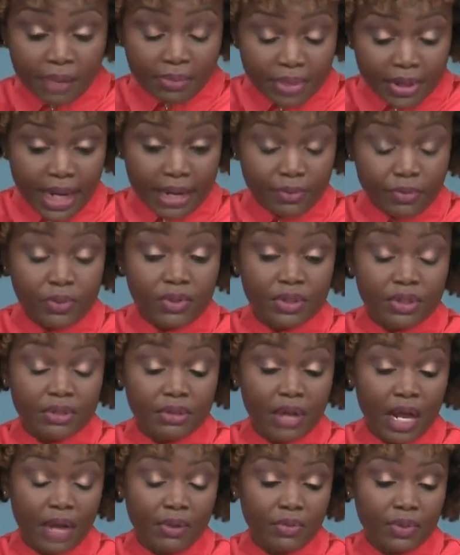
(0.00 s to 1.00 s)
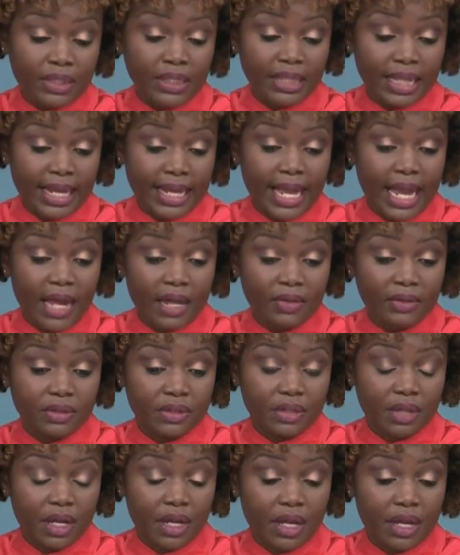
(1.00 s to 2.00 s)
But I would lay
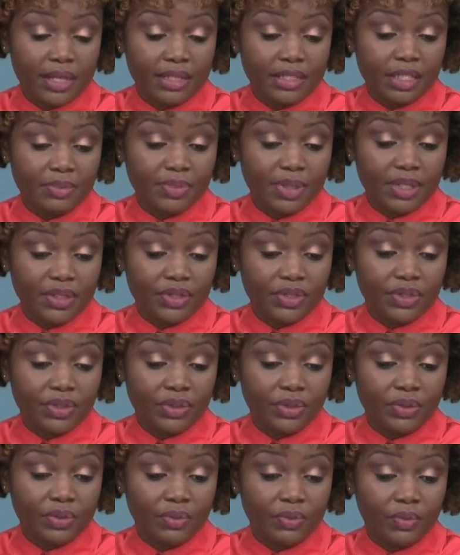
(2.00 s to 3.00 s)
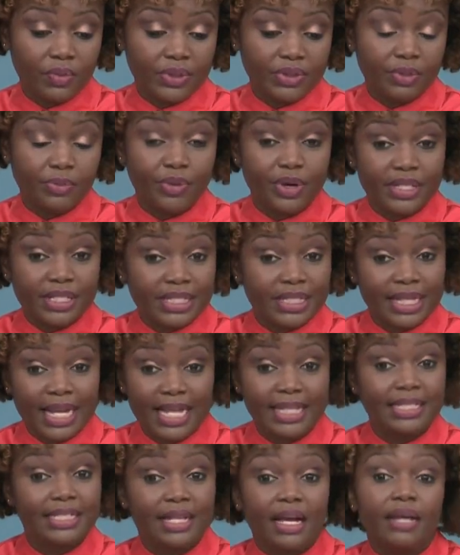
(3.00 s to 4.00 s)
out and speak to what the President
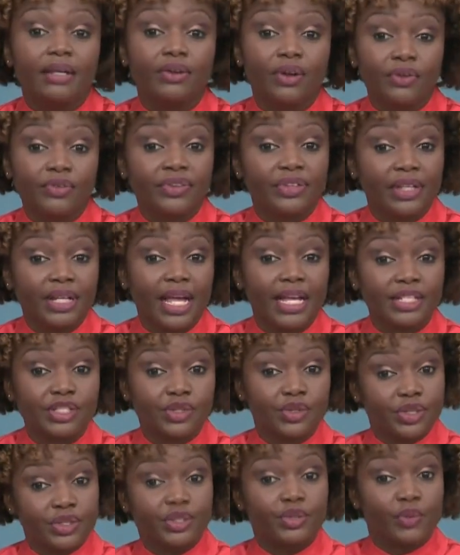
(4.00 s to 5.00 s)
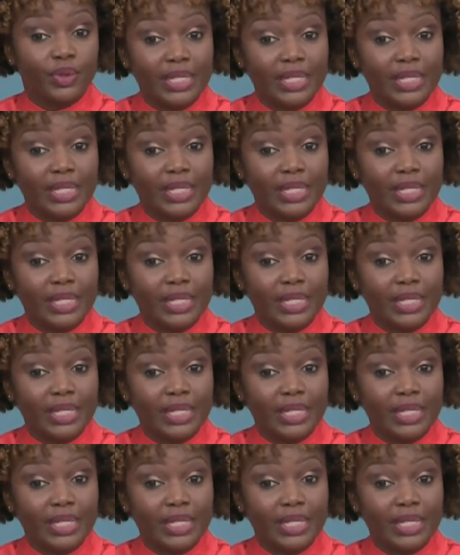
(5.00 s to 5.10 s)
has done over the last 2 years.